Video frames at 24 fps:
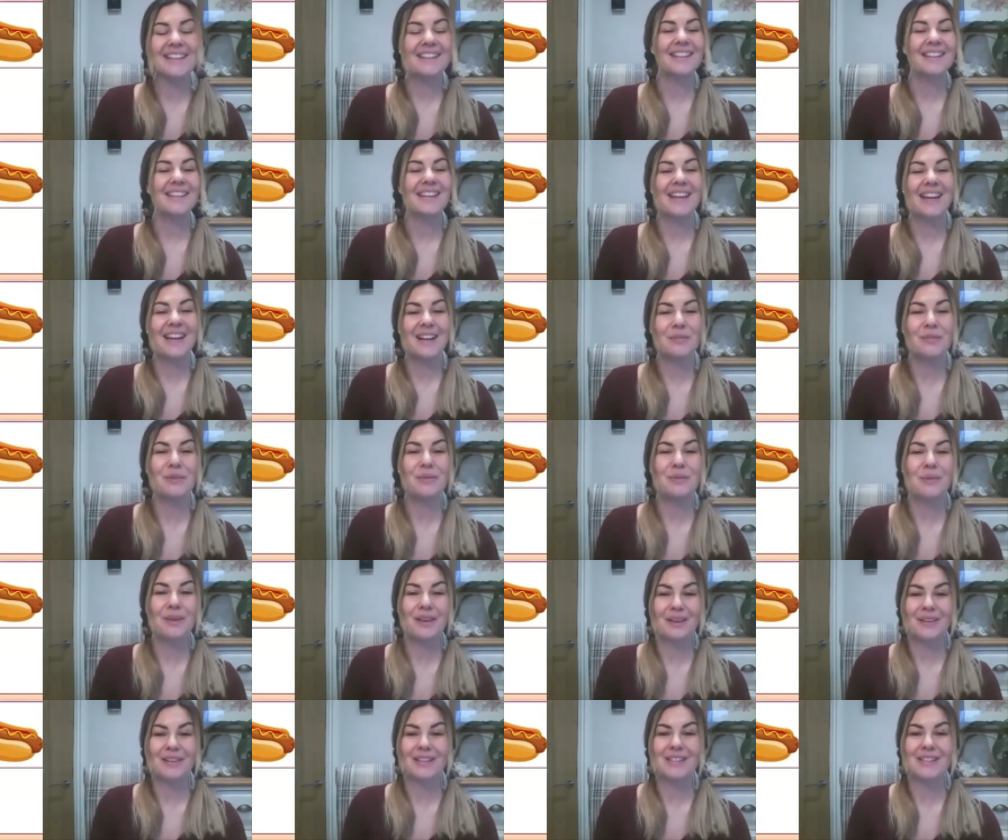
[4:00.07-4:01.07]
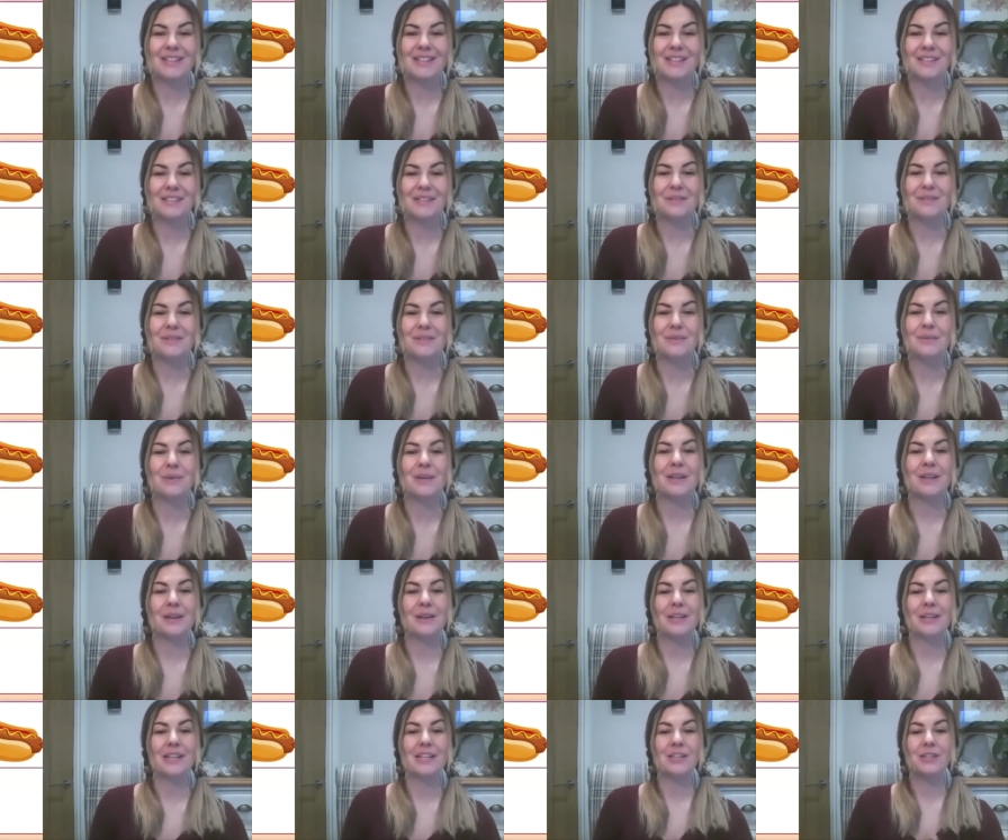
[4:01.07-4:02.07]
now what we're going to do is we're going
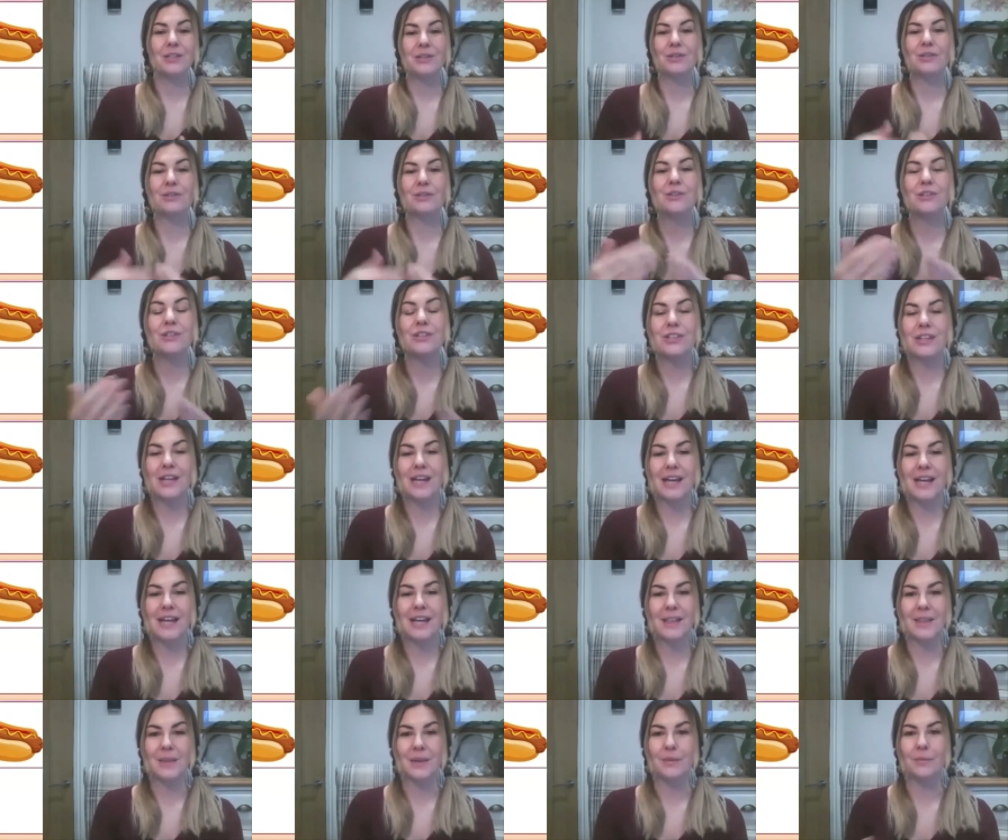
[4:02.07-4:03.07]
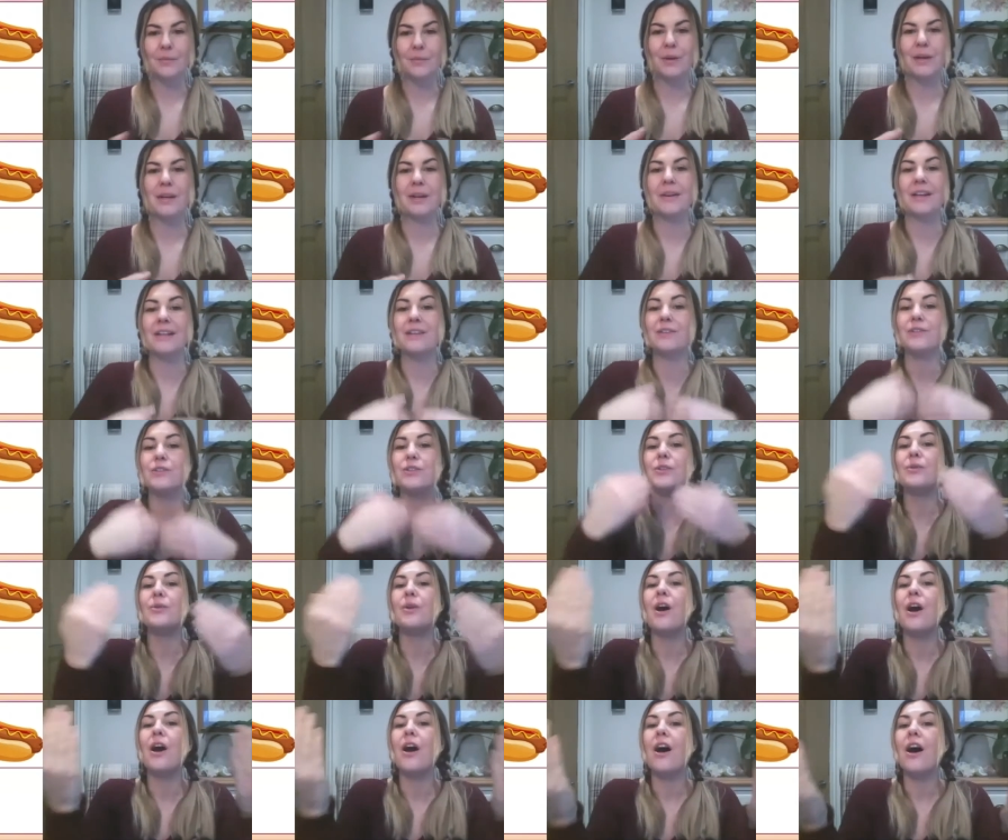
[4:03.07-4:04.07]
to share them. We're going to
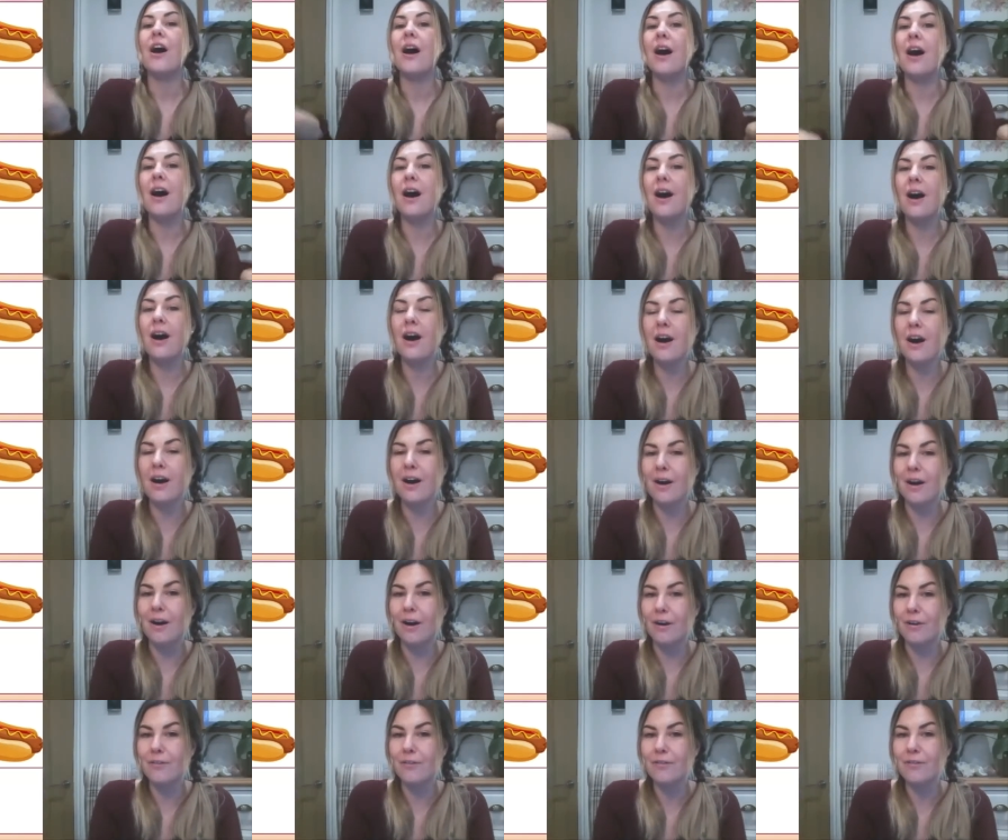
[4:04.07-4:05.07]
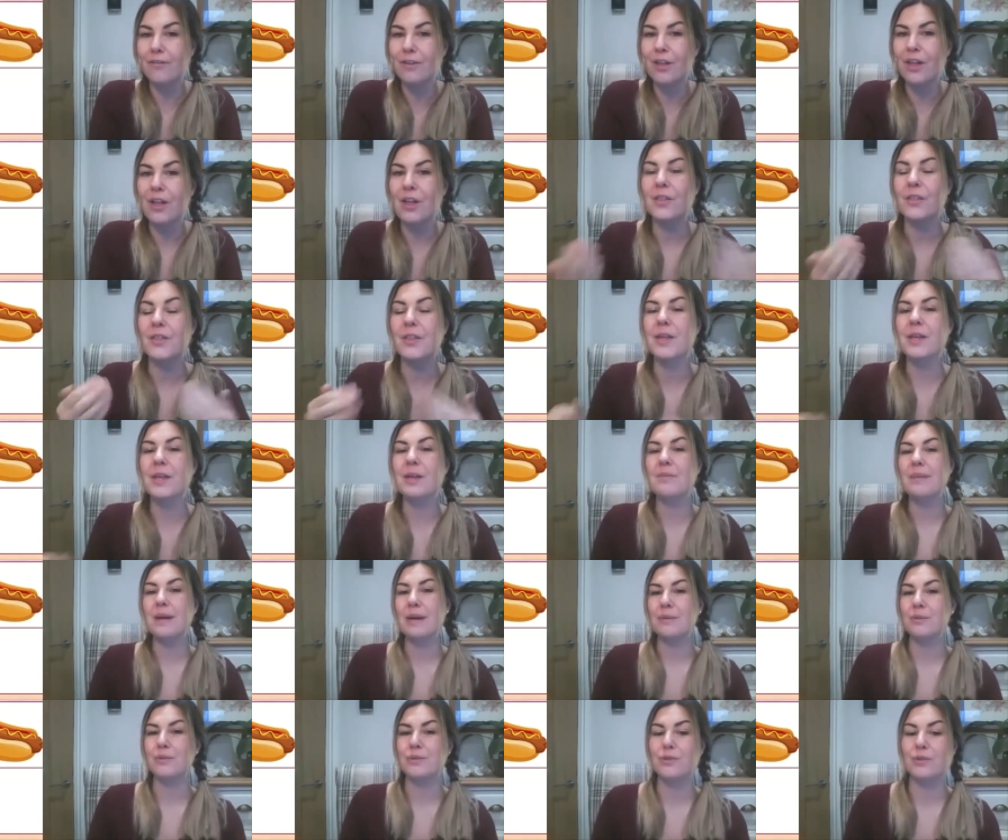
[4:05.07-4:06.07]
halve the amount
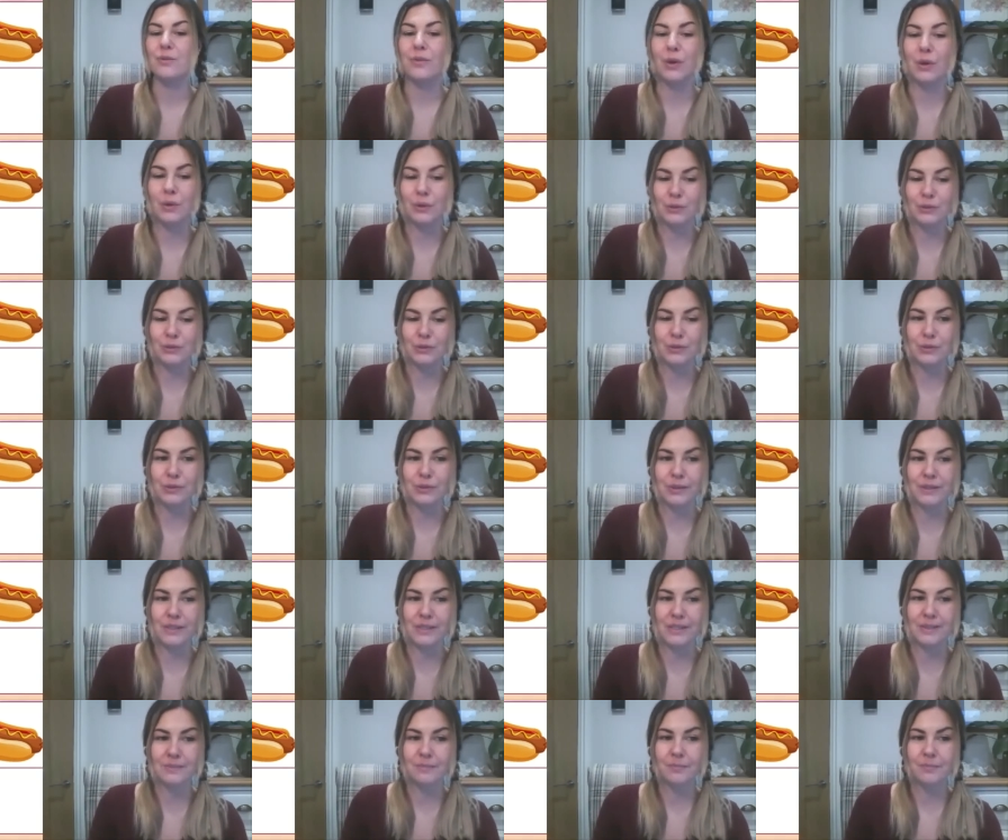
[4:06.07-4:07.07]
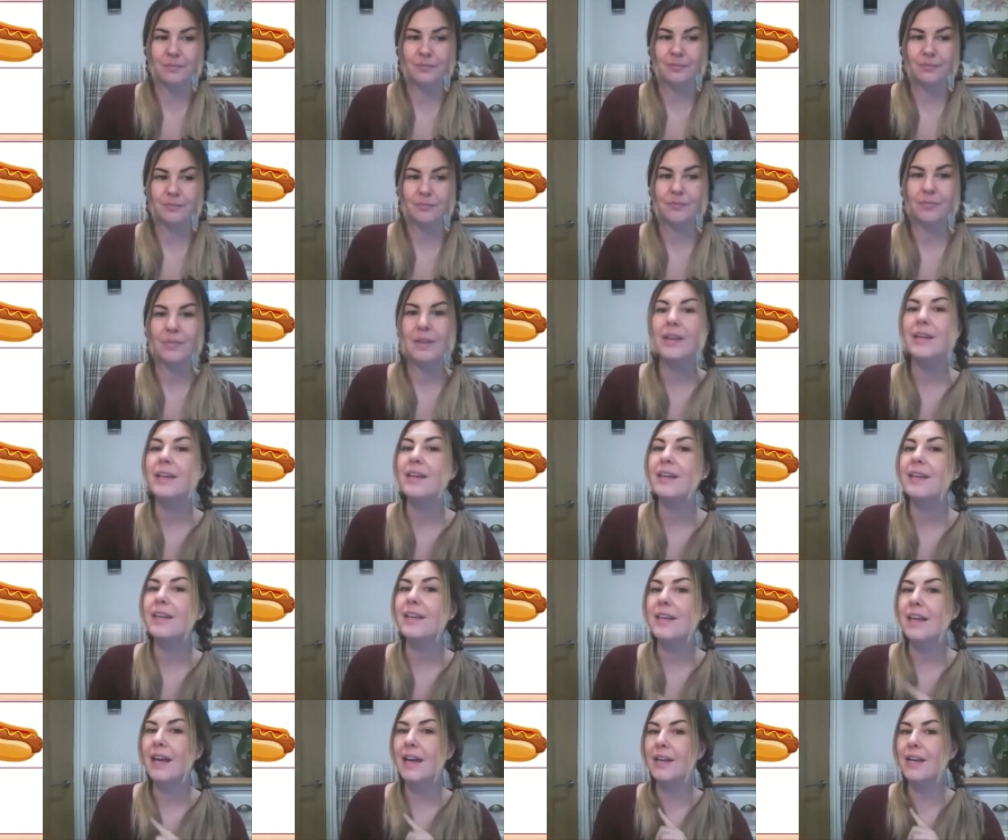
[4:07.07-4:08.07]
of hot dogs.
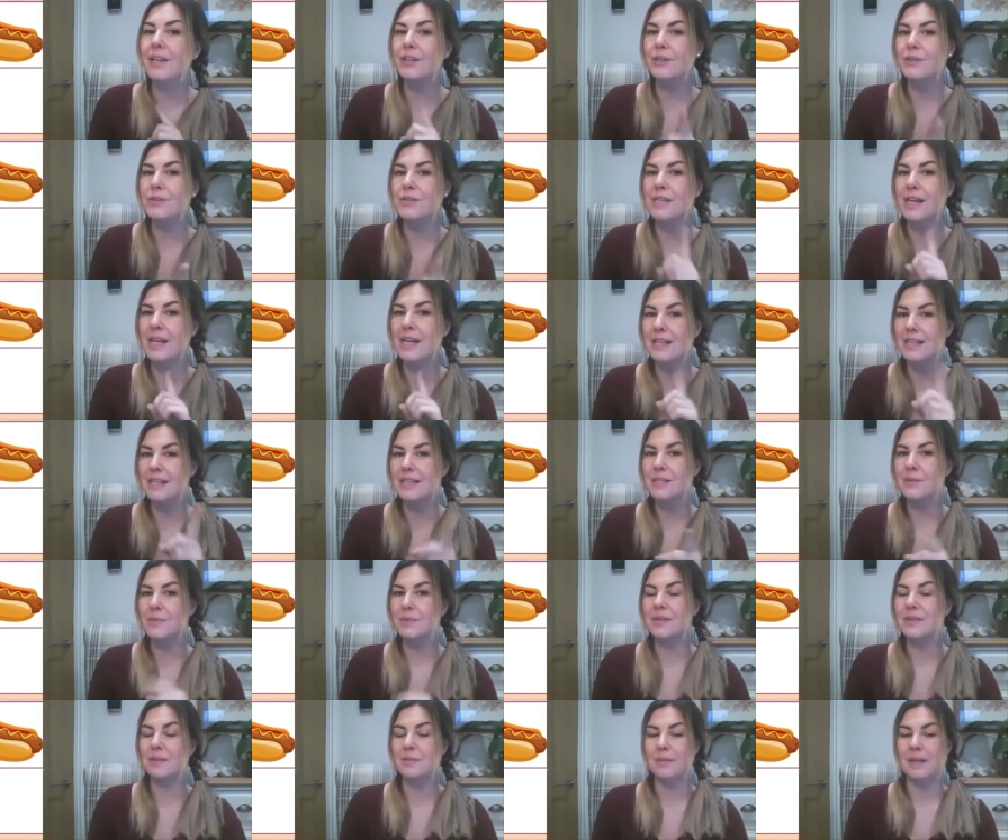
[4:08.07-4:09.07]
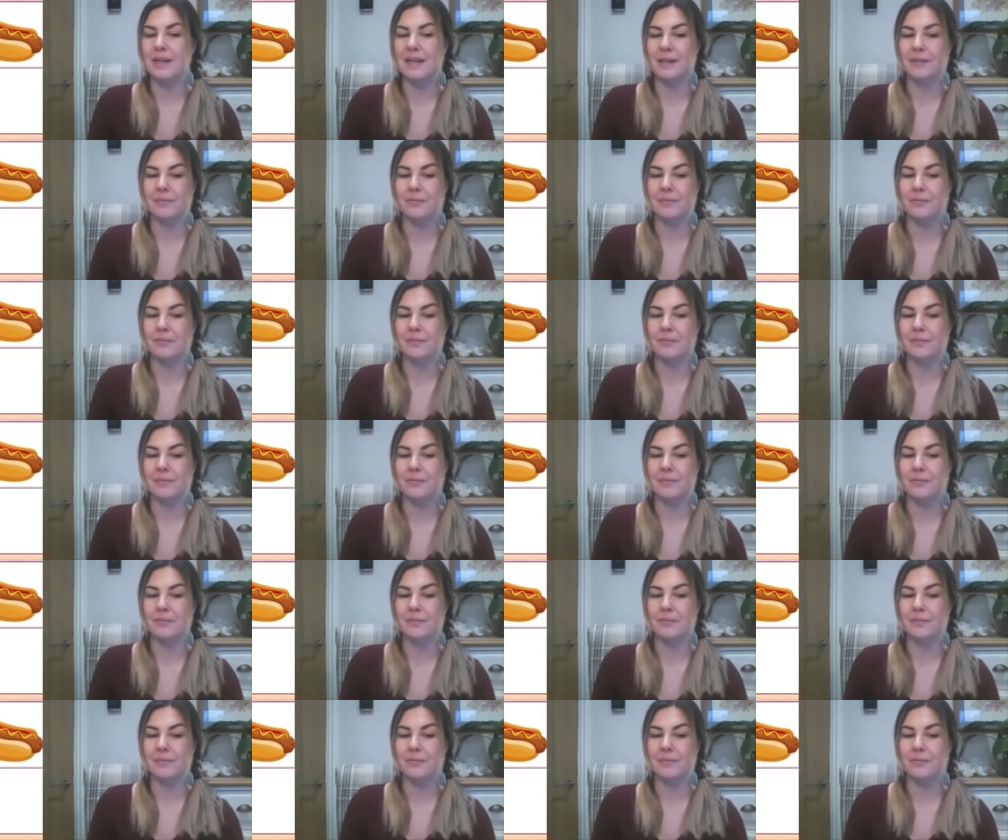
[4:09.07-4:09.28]
Can you say this with me?